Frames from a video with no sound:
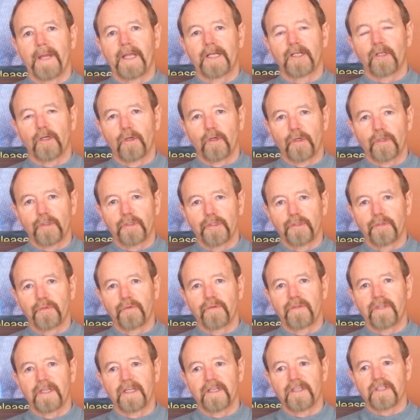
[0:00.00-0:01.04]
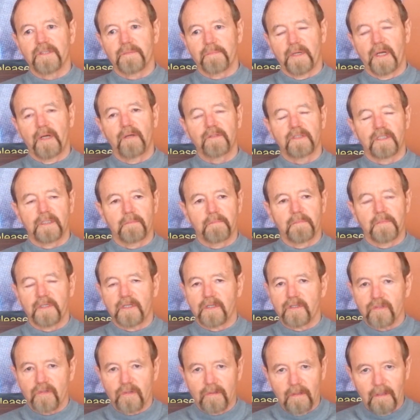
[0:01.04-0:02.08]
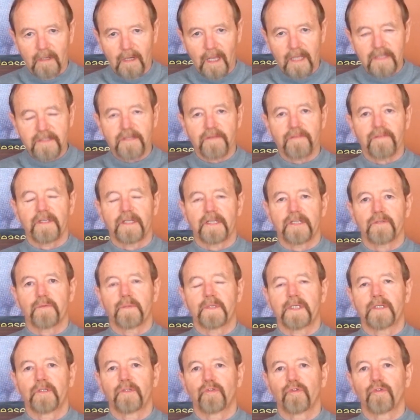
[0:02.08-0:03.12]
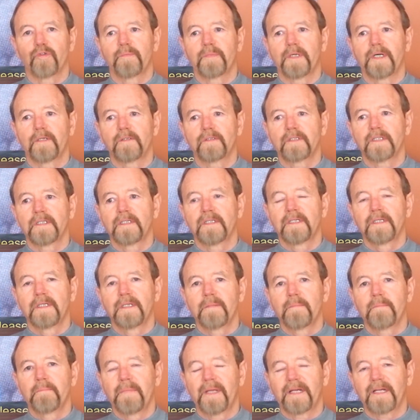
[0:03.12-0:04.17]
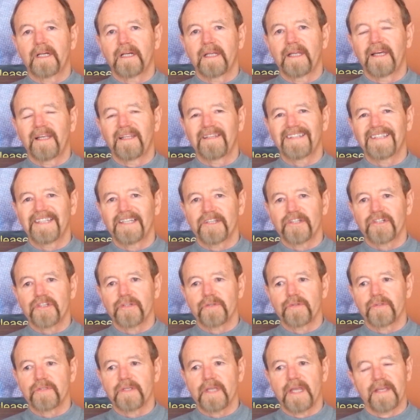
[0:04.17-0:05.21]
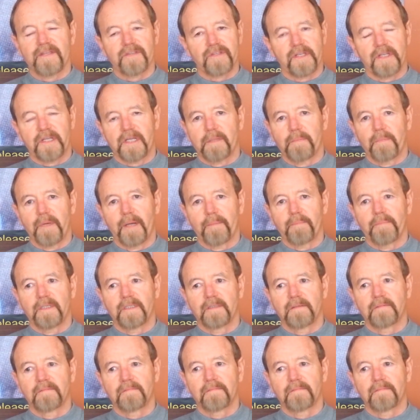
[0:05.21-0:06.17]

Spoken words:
and to learn to do things about them, because there are lots of things we can do about mental health issues as they come up.